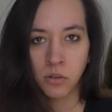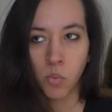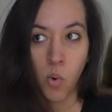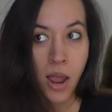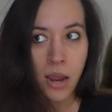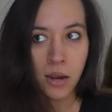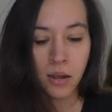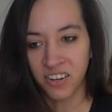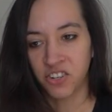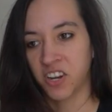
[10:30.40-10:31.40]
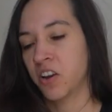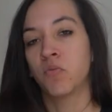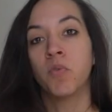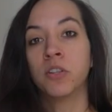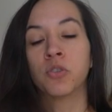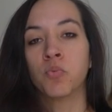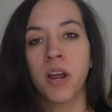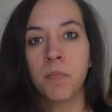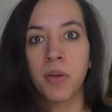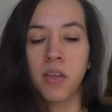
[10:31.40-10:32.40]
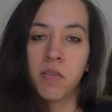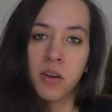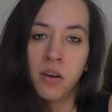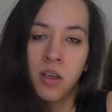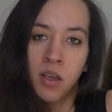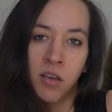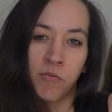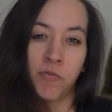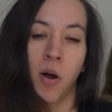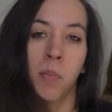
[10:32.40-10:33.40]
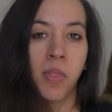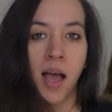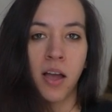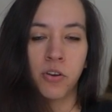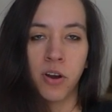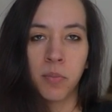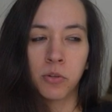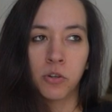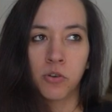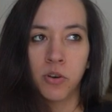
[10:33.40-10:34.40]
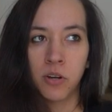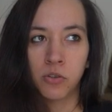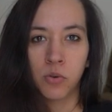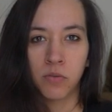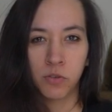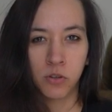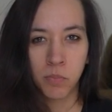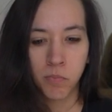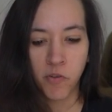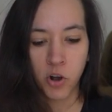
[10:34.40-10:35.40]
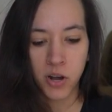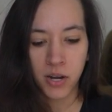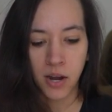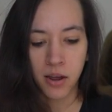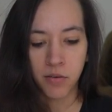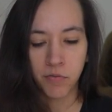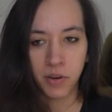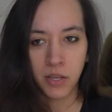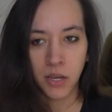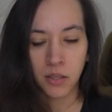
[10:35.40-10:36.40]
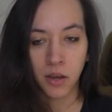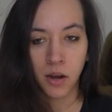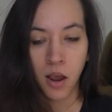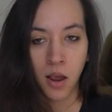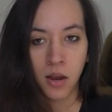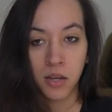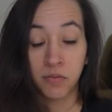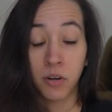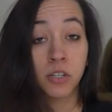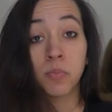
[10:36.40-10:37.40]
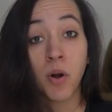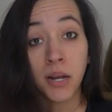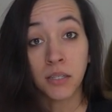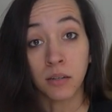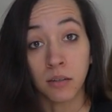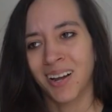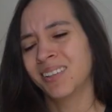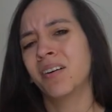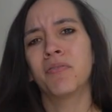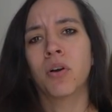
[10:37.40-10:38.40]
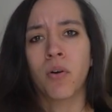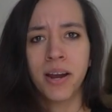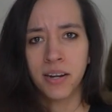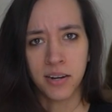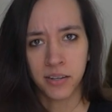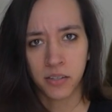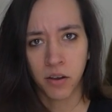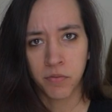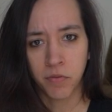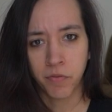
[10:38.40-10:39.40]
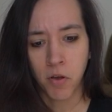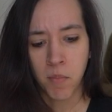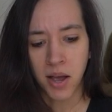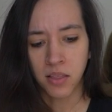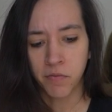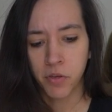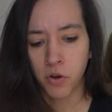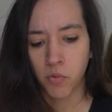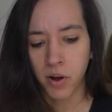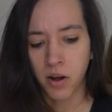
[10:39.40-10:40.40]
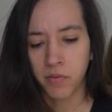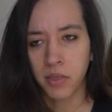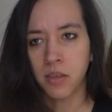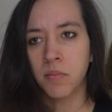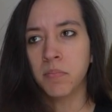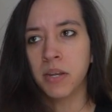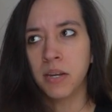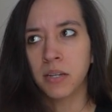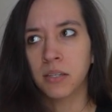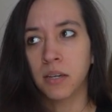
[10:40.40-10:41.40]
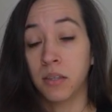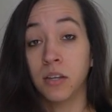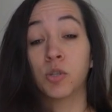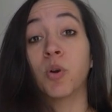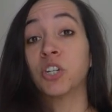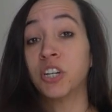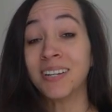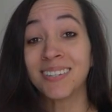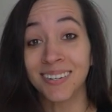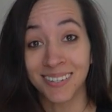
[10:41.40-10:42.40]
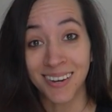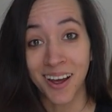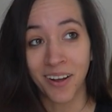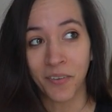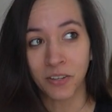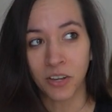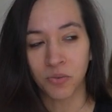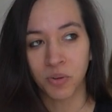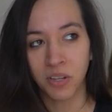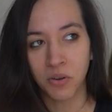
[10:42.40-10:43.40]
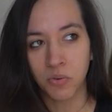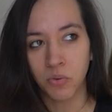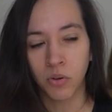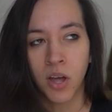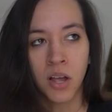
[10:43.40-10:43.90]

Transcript: way. It just kind of runs rampant, and then from that you're able to create a sort of subverted kind of feeling that is very surprising. I love the graininess of the film. I love the grit of it, the immediacy, the expressionistic style is really cool.